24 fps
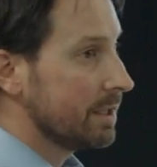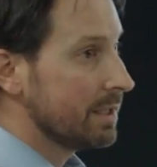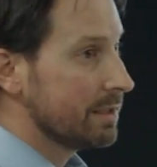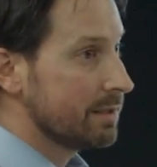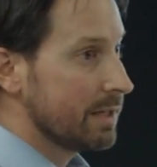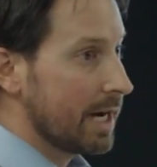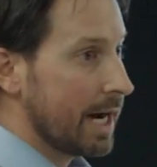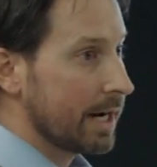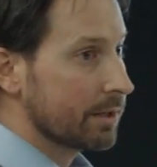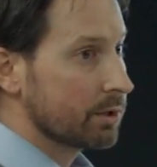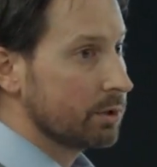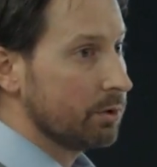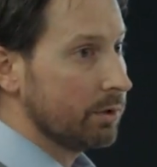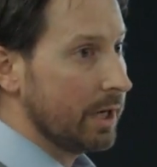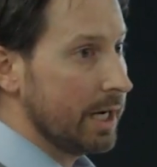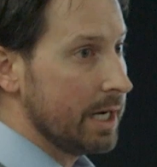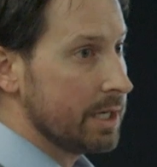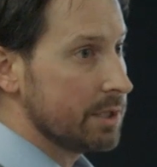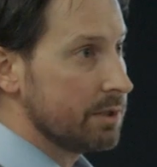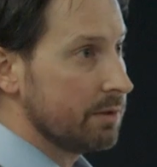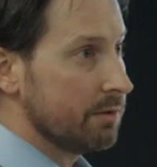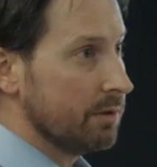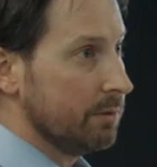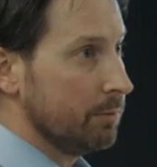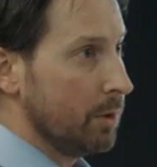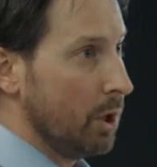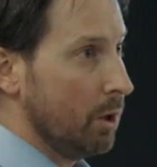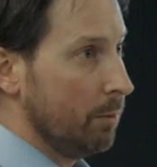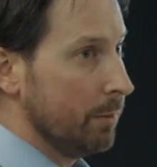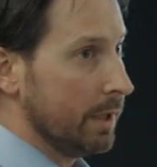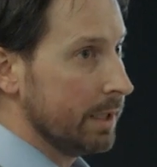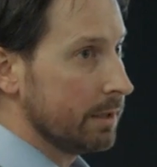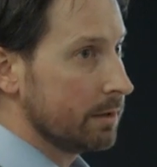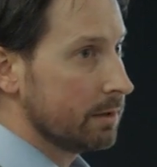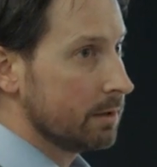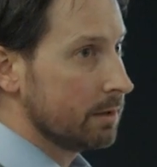the tactical edge of the
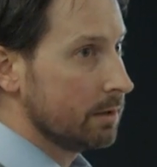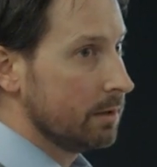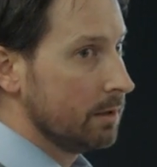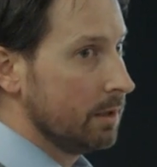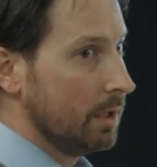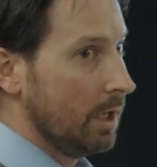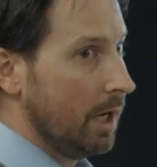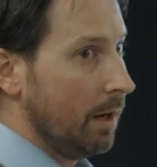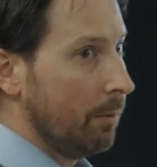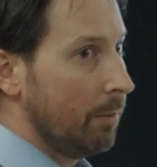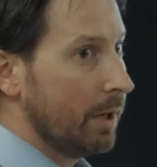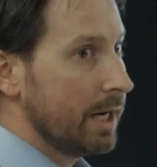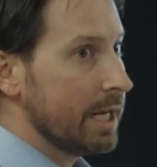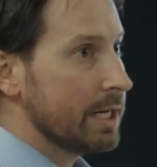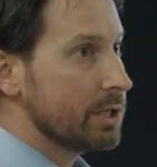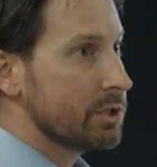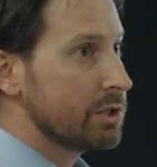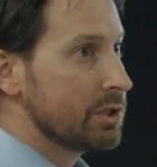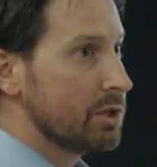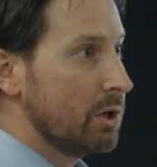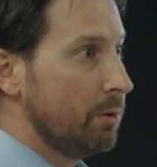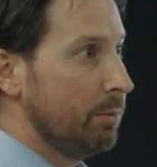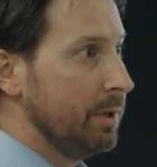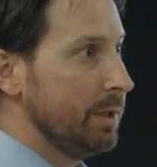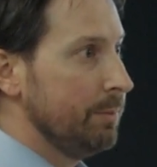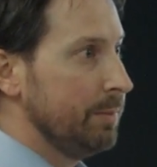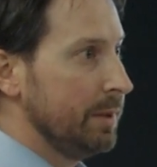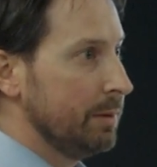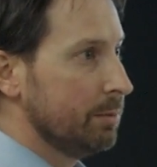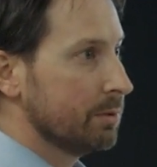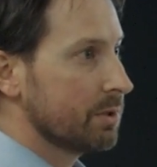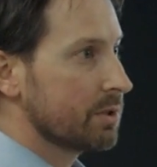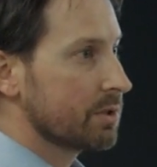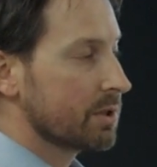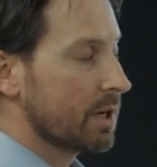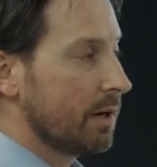moment. But as so many
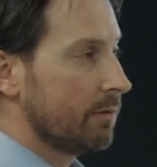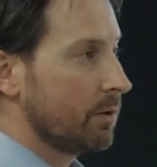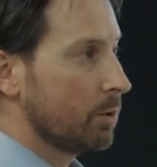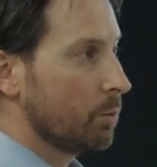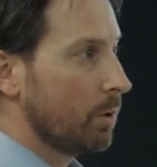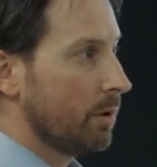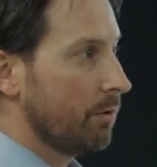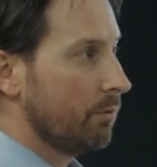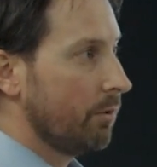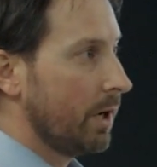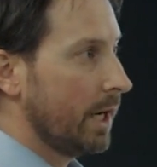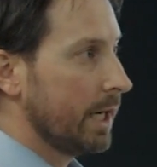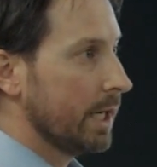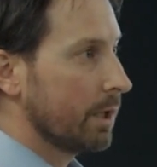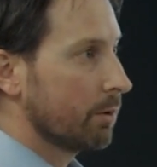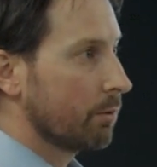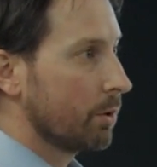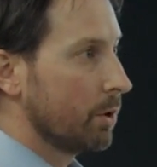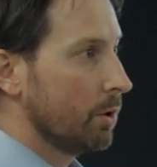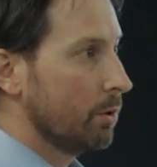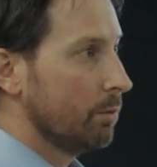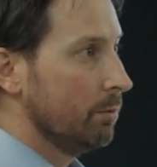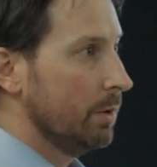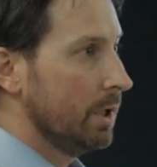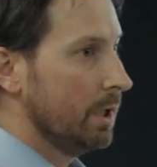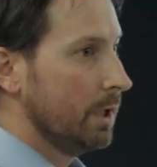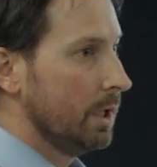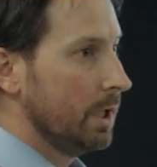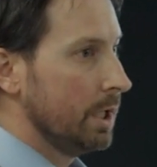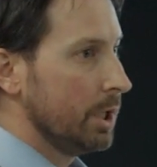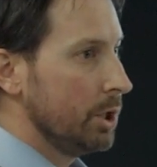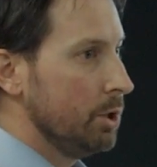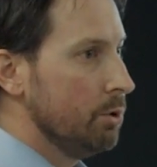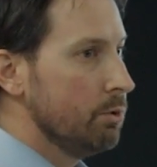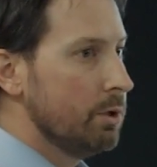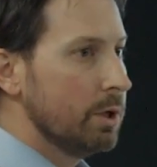people discovered while fighting Rome,
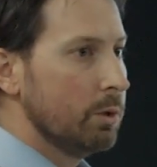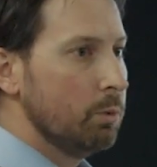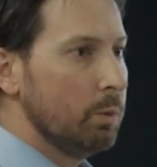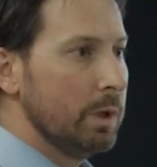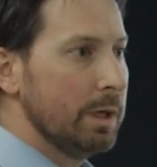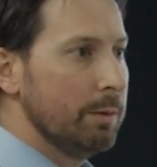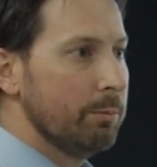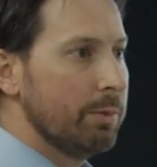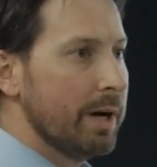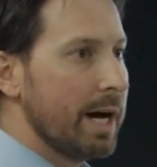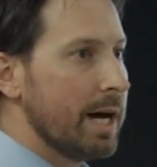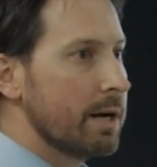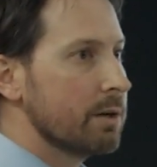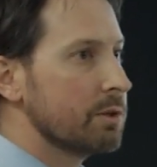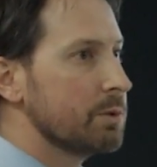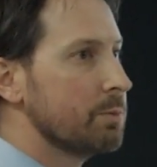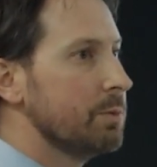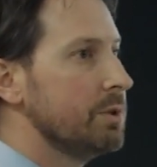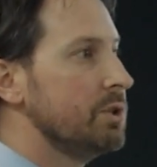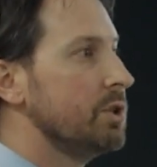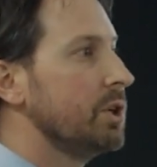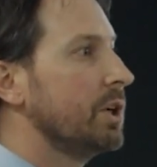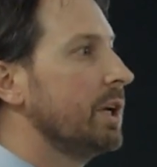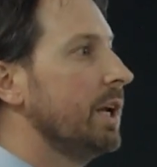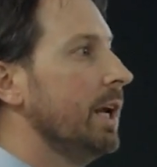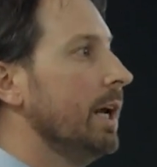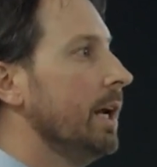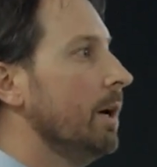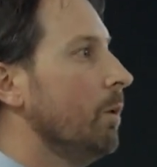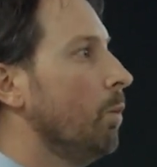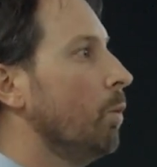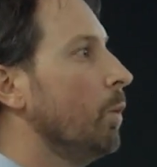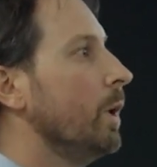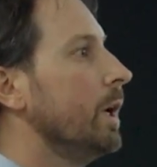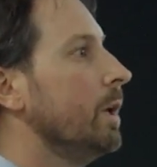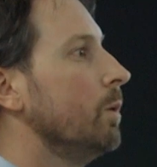you can win battles, but you can't
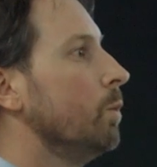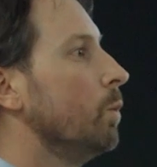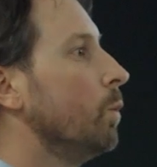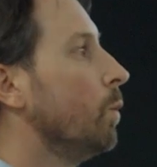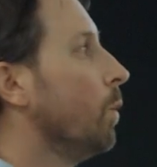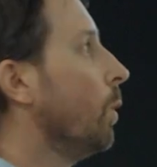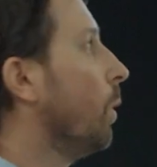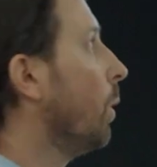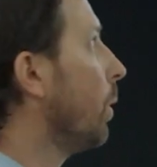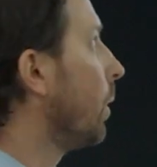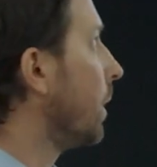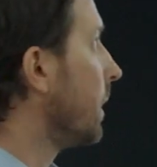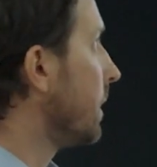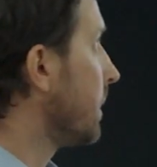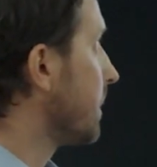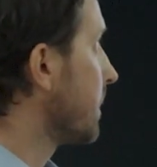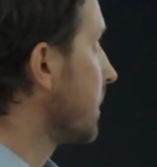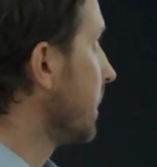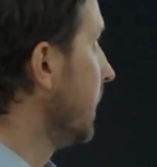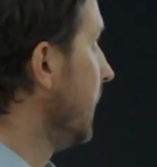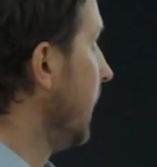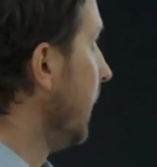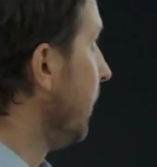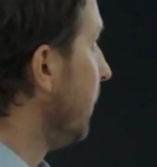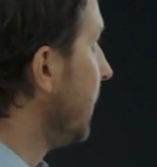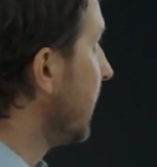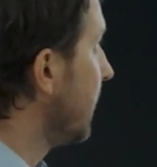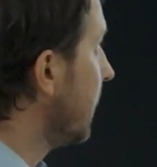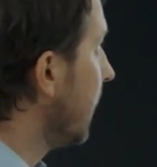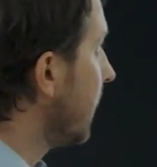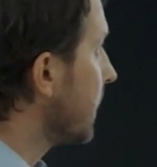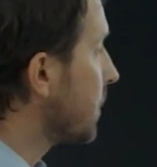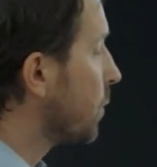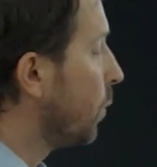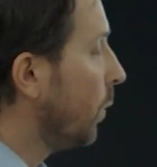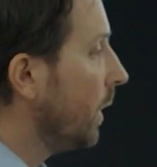win wars,
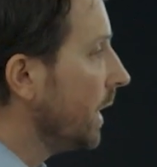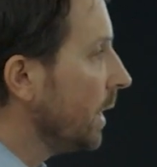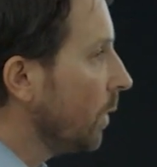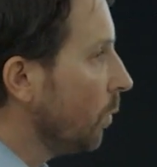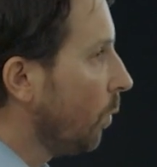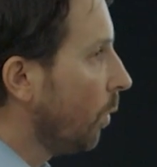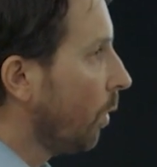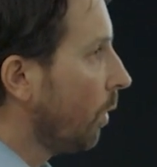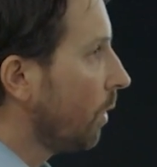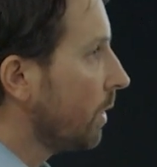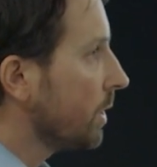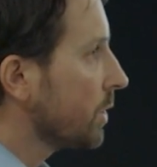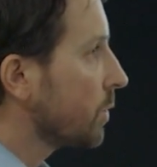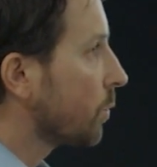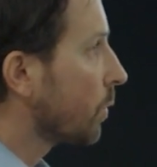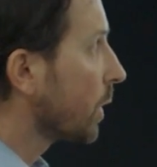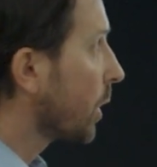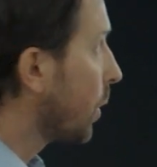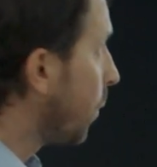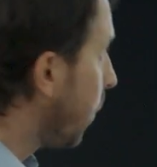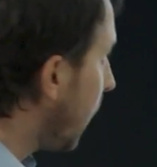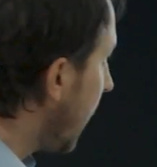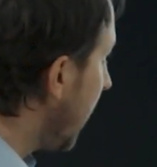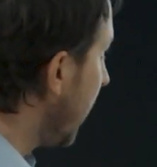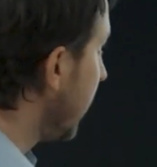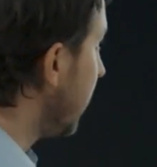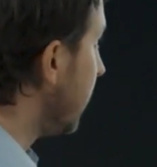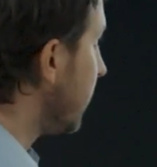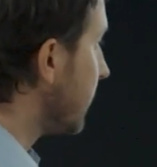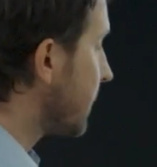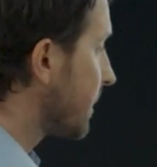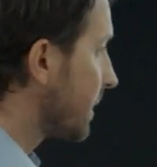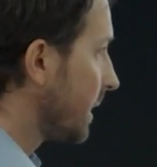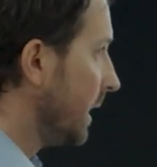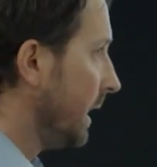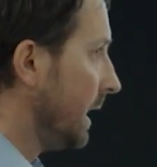because winning wars
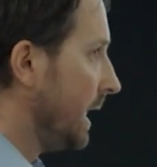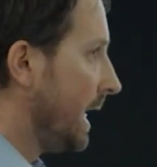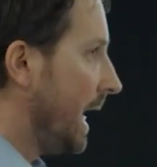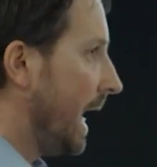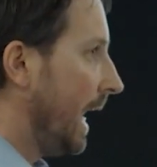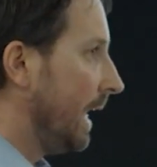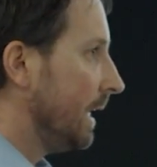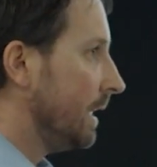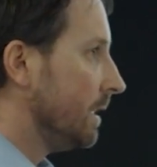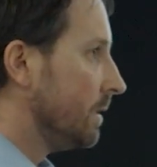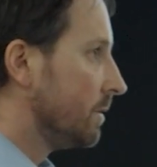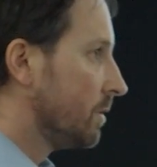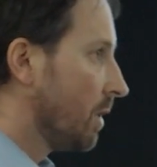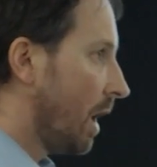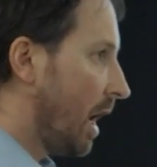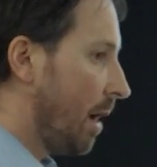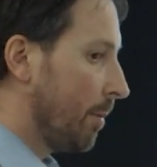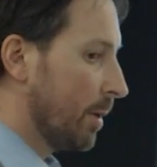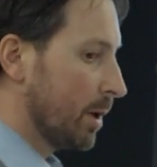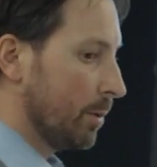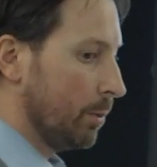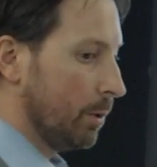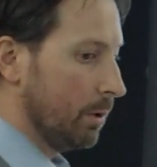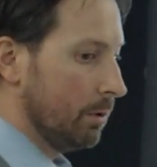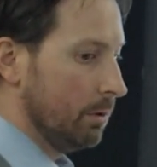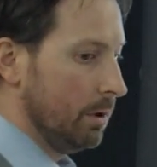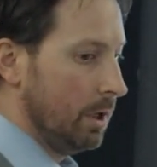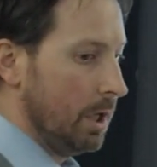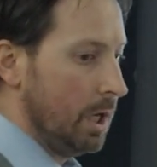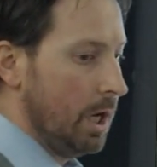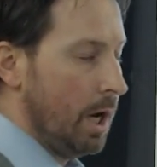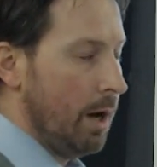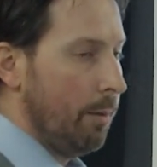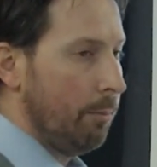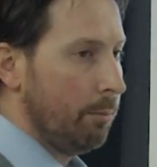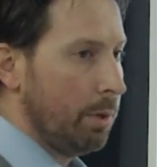requires an indomitable
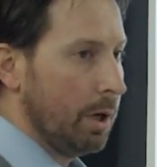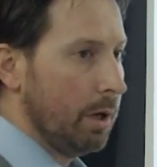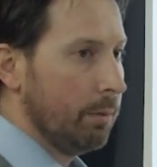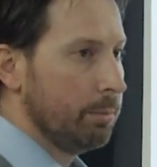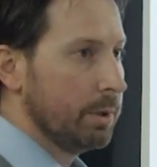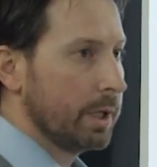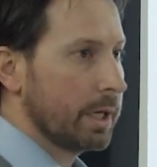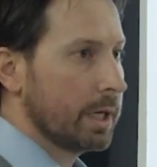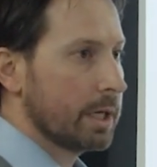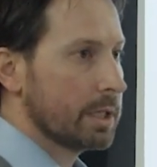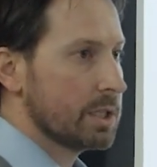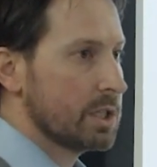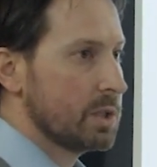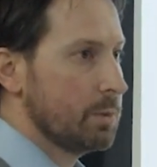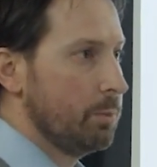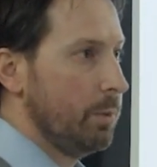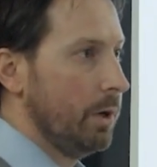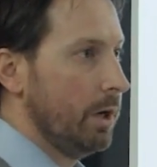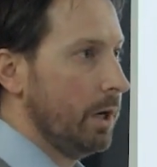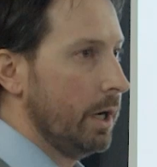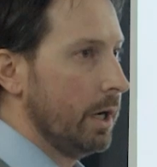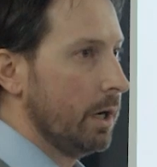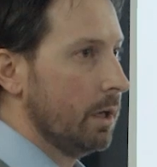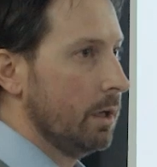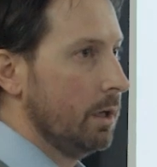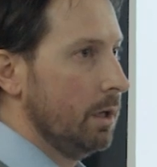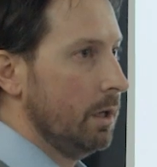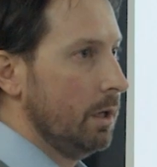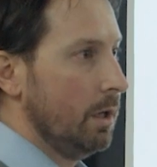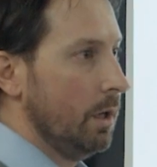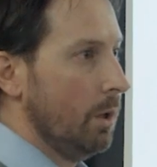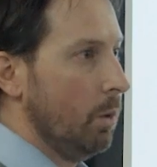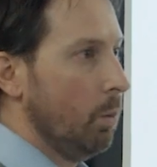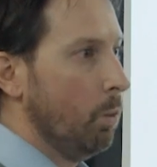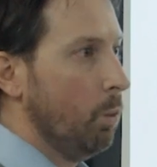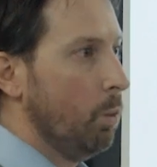public spirit.
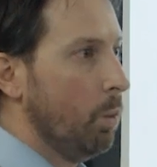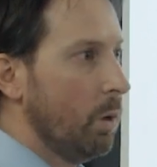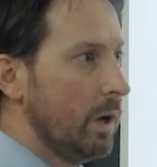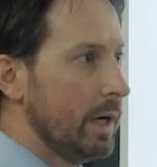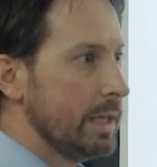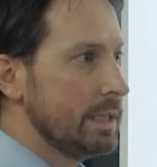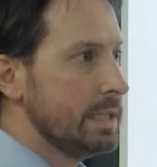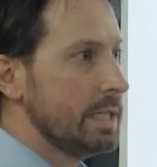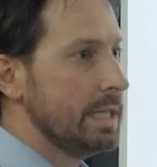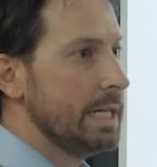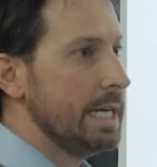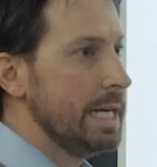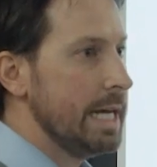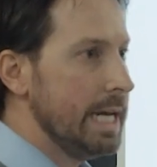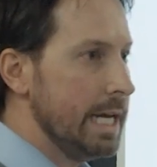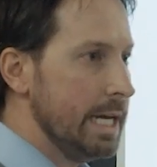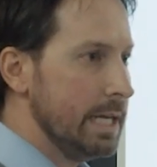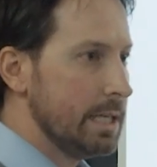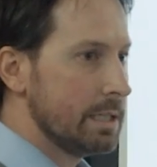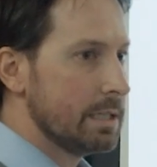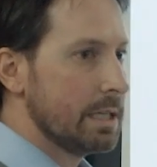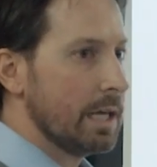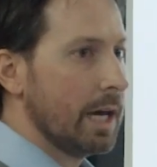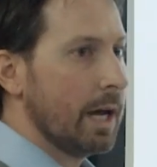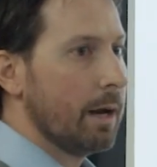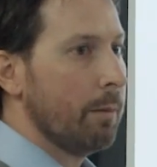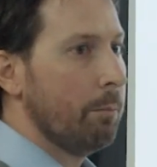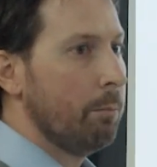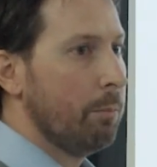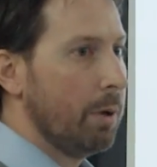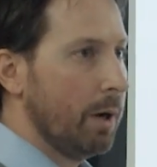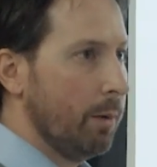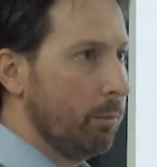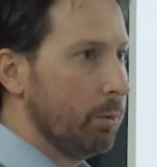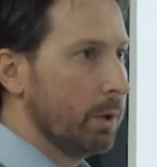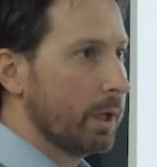What is that
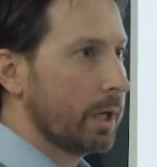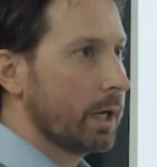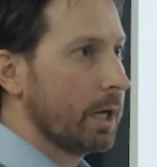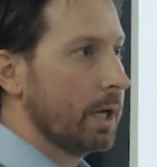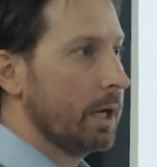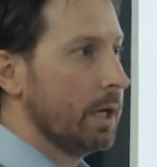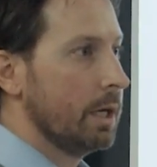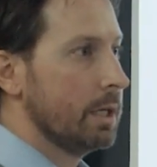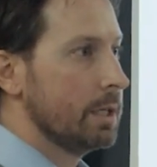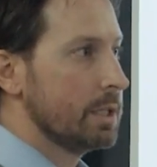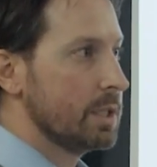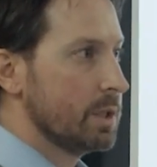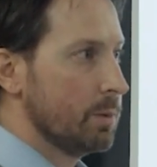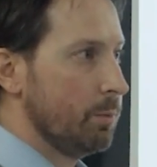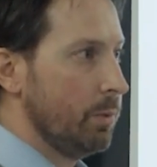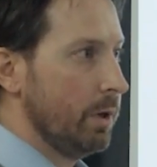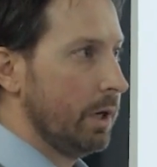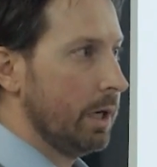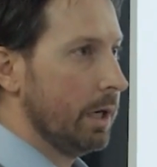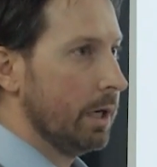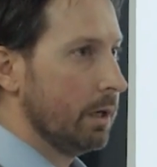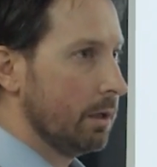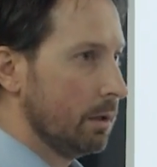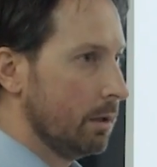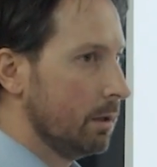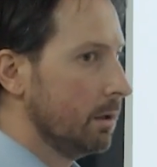public spirit?